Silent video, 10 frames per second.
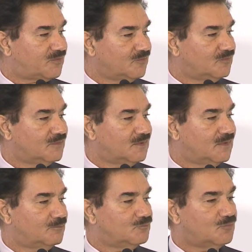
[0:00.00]
to
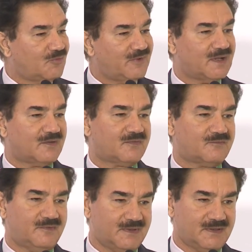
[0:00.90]
moving us
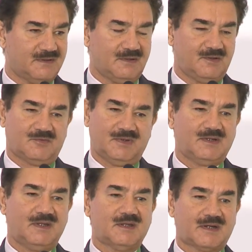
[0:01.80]
further
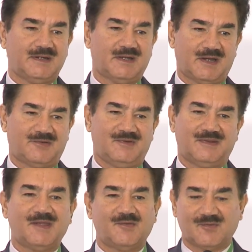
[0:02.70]
in the right direction.
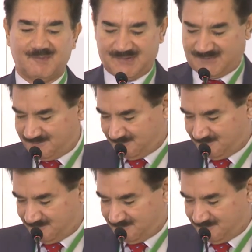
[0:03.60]
Thank you so much.